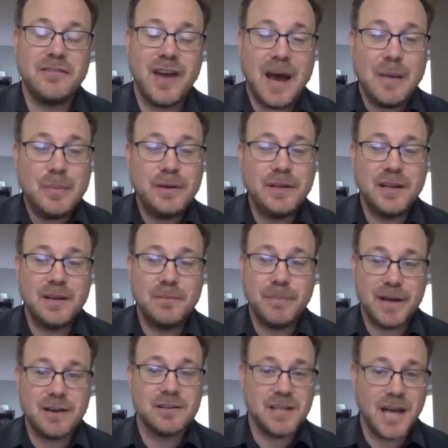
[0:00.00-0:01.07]
happened at a
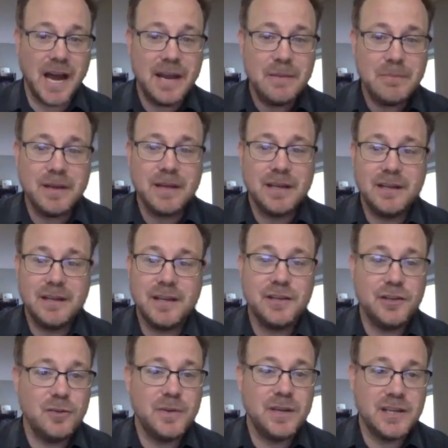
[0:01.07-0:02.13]
better time in
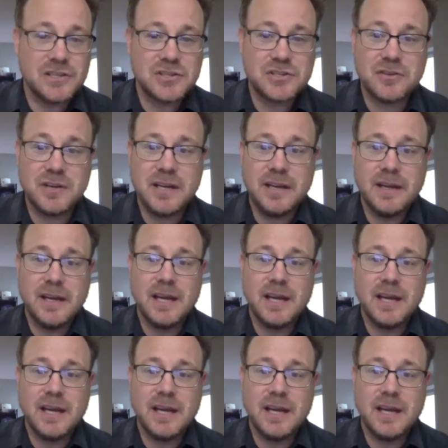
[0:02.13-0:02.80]
human history.